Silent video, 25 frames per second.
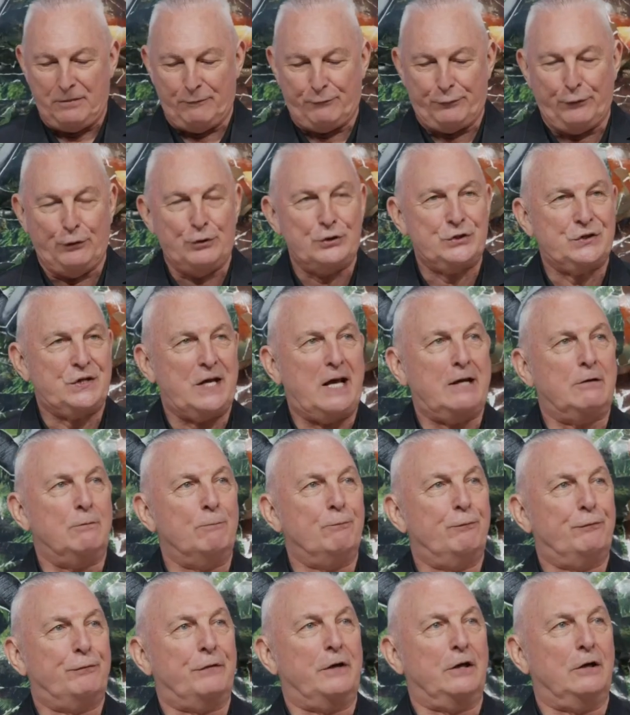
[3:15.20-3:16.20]
The first
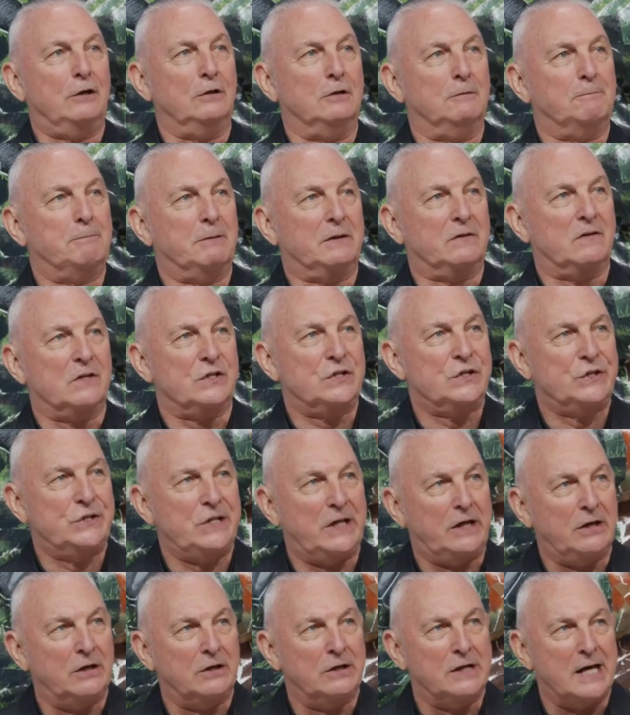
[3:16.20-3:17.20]
Adam failed, but the
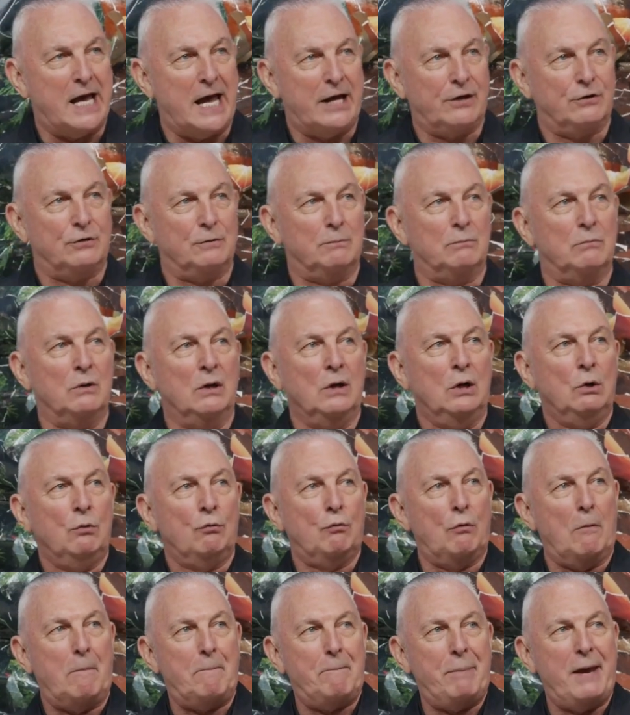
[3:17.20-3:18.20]
second Adam
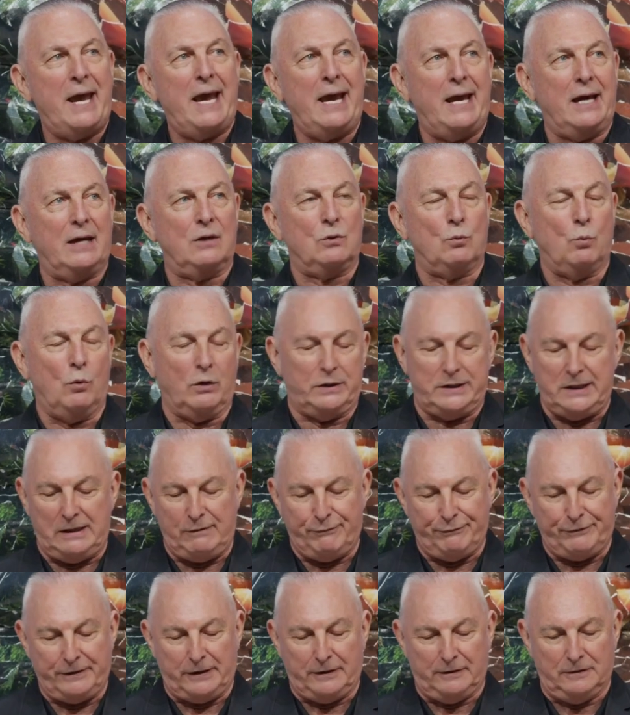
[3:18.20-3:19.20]
repaired what
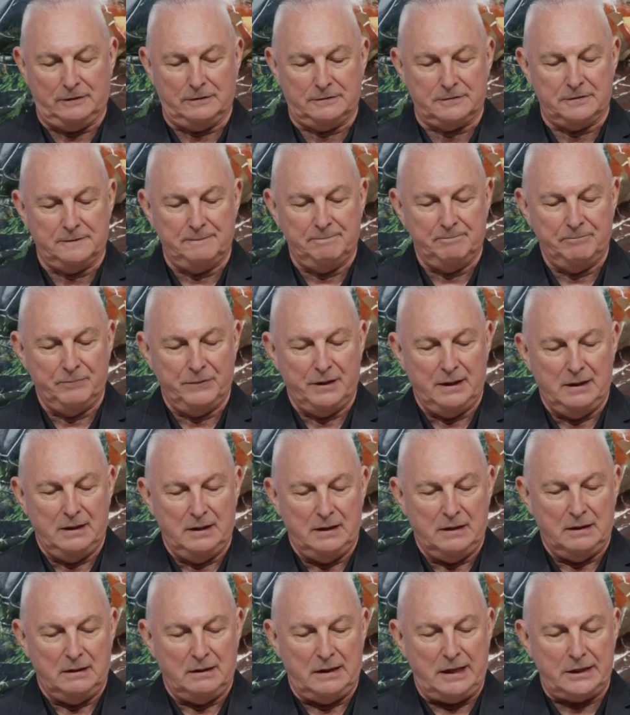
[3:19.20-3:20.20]
he failed.
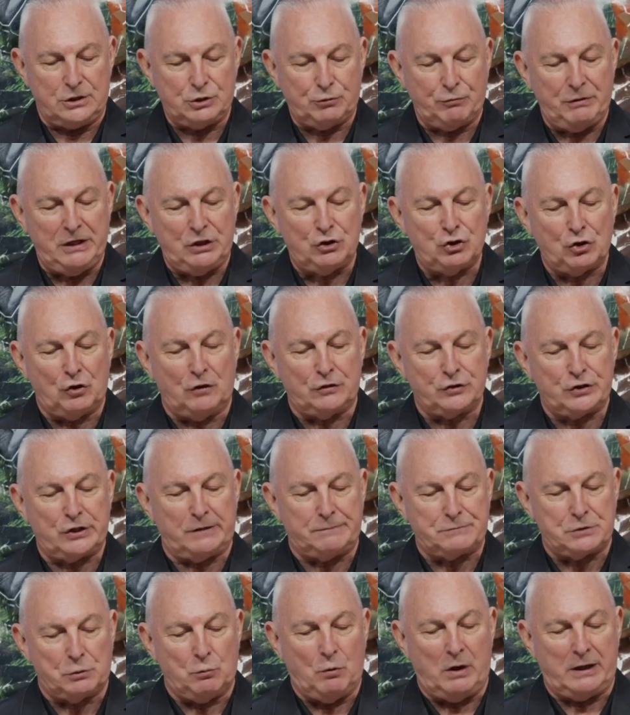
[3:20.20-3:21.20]
Let's read John
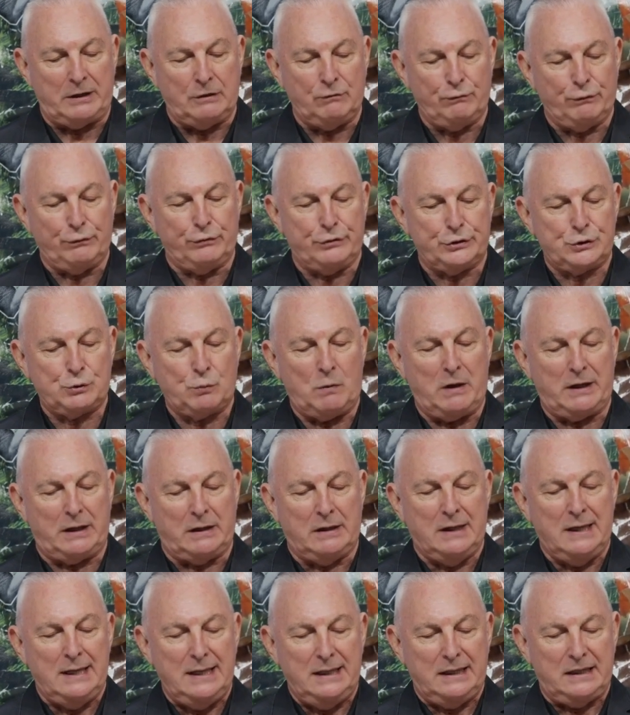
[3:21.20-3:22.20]
chapter 1 and verse
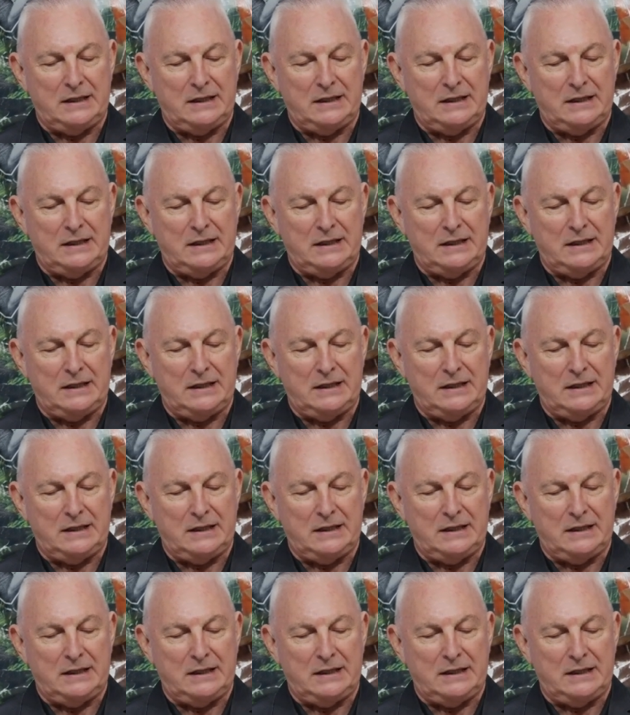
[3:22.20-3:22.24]
1.